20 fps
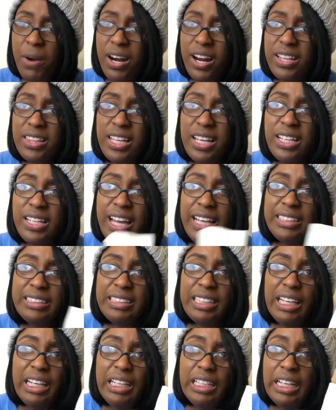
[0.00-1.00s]
I think like
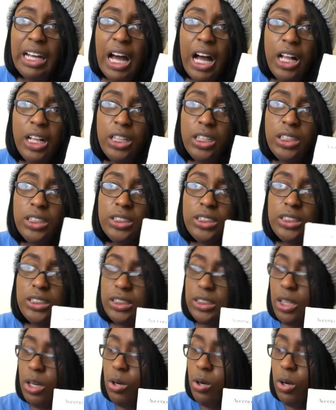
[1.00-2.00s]
$10 or
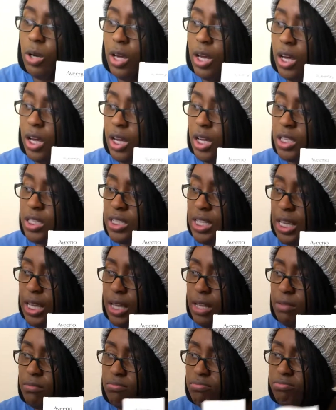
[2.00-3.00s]
so.
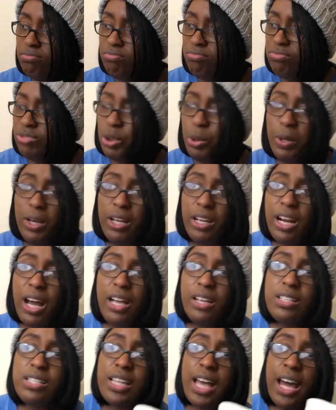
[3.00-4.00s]
$10,
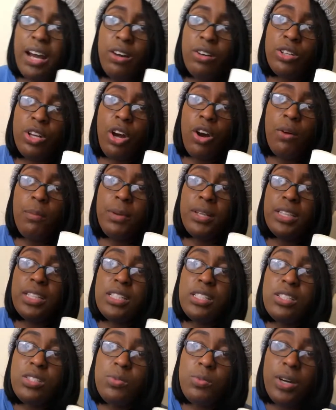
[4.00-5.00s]
$12, I don't know, but
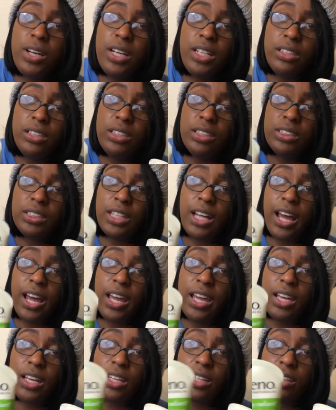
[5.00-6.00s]
this is what it looks
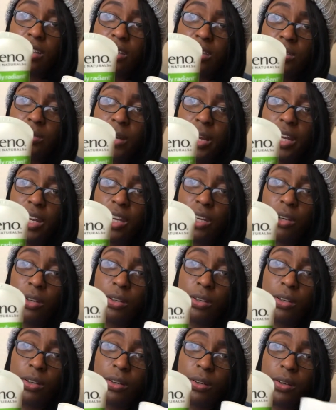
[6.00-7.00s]
like, this right
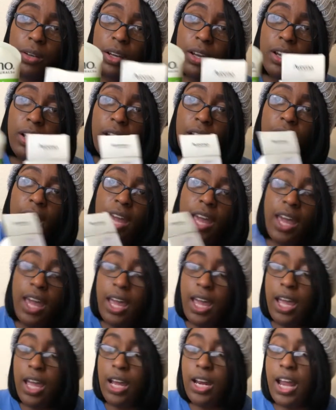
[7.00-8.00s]
here.
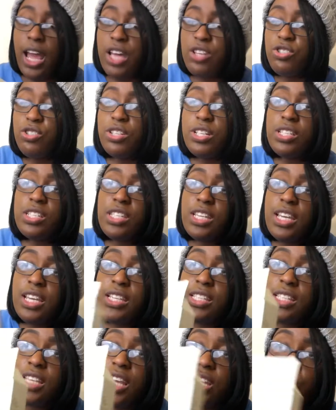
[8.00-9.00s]
And as you can see,
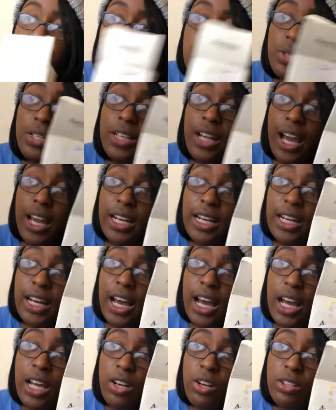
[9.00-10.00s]
it says $3.99
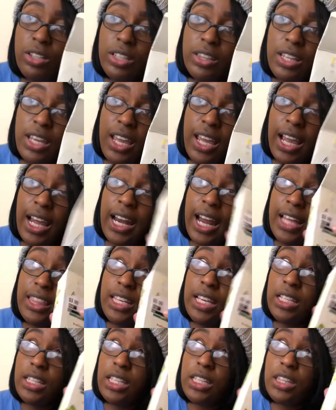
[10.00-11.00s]
on the thing, and I
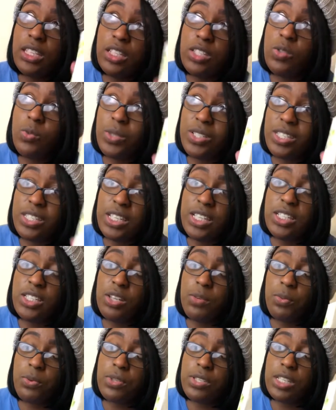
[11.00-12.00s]
think that this was
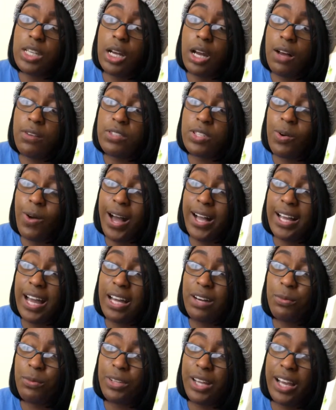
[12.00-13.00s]
60% off, so I
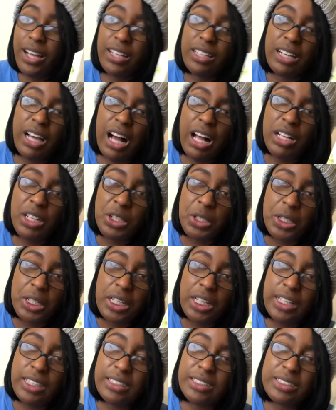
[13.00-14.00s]
got it for like
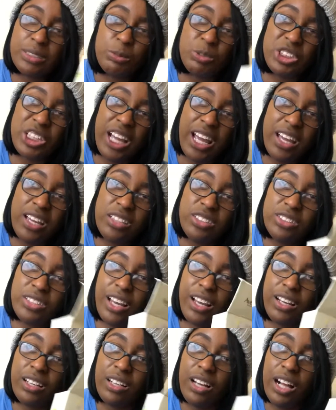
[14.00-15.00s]
$1 and some change,
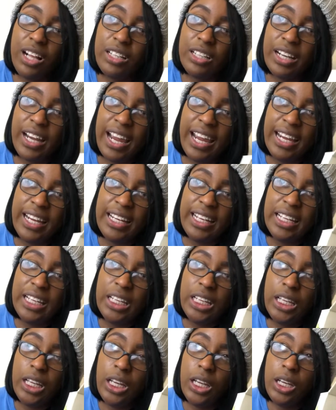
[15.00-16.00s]
like
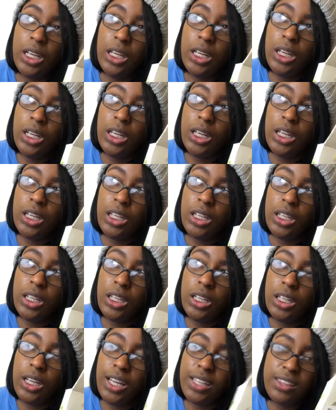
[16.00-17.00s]
$1.80,
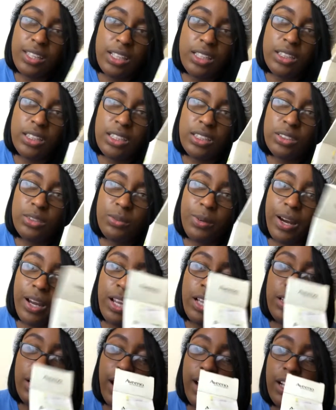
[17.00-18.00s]
I think that's
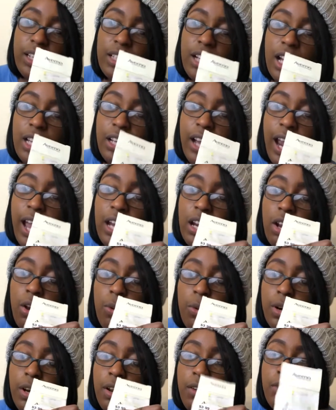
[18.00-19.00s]
right, like $1.80
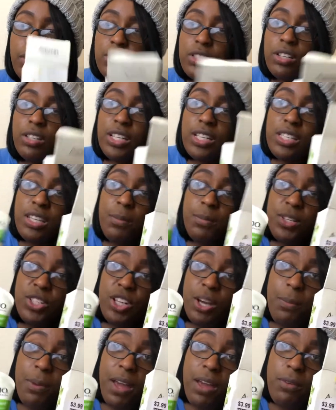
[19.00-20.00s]
or whatever. So that's how
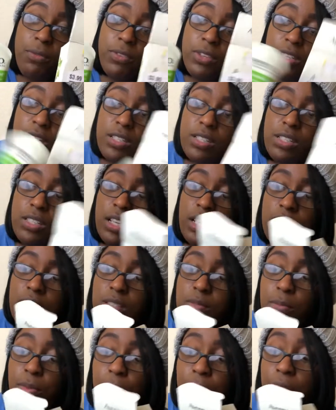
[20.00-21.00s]
much I paid for this, and
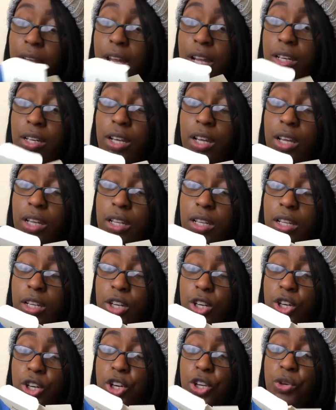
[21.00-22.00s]
it's brand
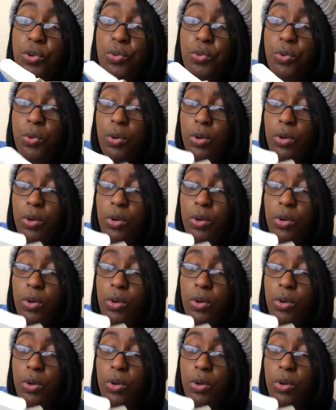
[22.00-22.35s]
new.